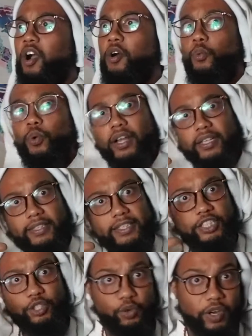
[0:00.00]
what the
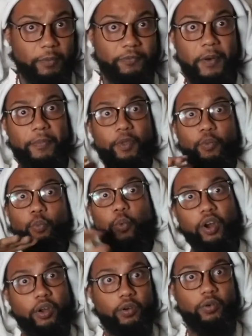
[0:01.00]
script from the
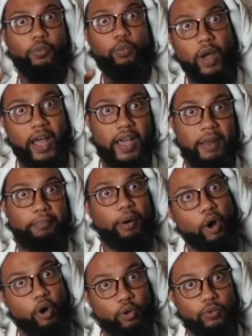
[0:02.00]
worldwide
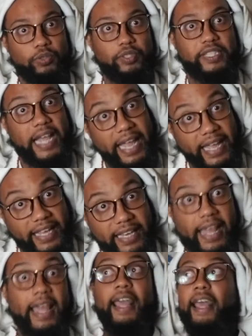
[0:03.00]
poll
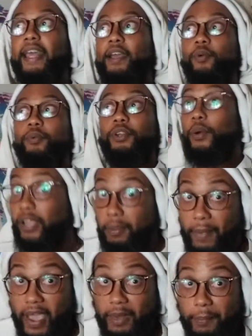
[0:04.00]
said. Don't get
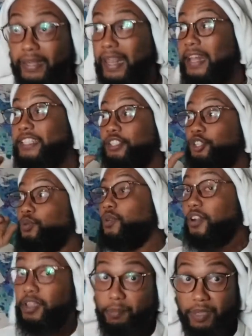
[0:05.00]
mad at me. That's a
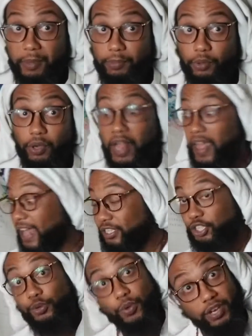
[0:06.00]
trillion people. That's a
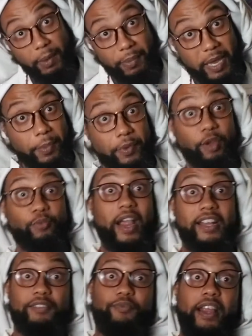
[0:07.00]
trillion people that
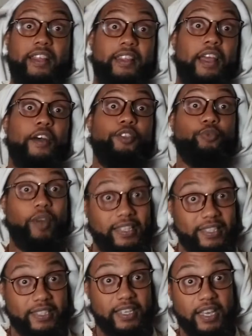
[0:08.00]
raised, rated the
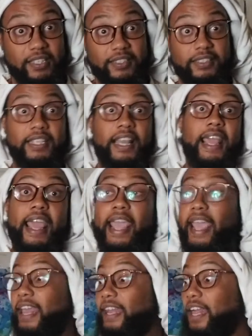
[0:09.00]
racist colors
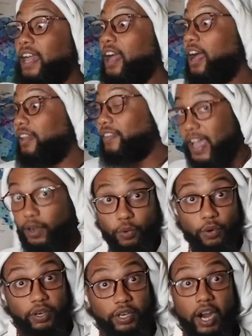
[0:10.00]
in that
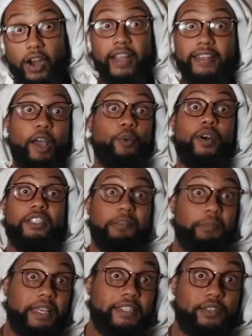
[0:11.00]
order. All right, that wasn't
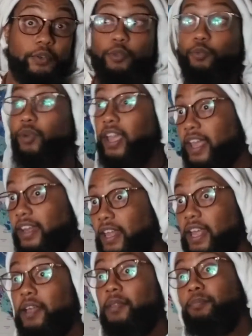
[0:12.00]
me. So the red
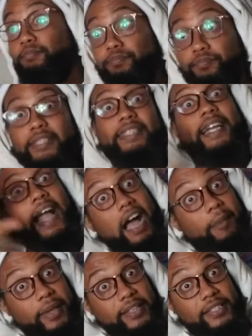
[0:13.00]
the
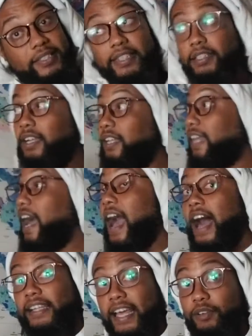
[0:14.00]
comments, the the
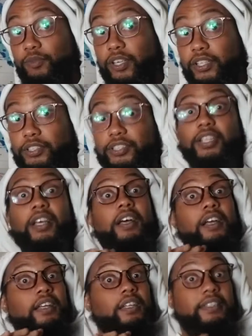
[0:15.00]
highlight reels,
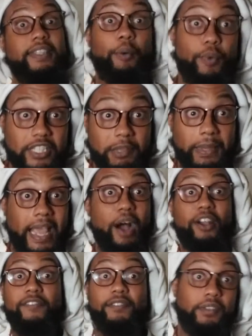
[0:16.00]
that wasn't me. I
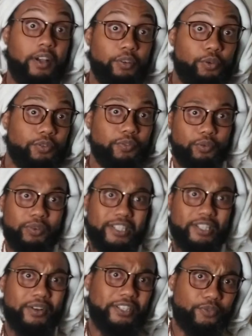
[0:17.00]
don't even on who
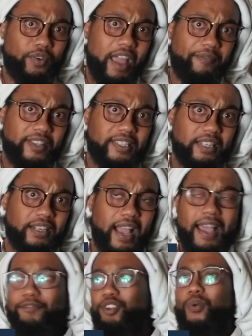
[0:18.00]
who does the graphics here. I
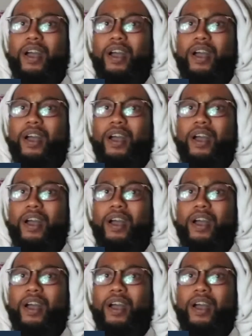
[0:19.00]
have no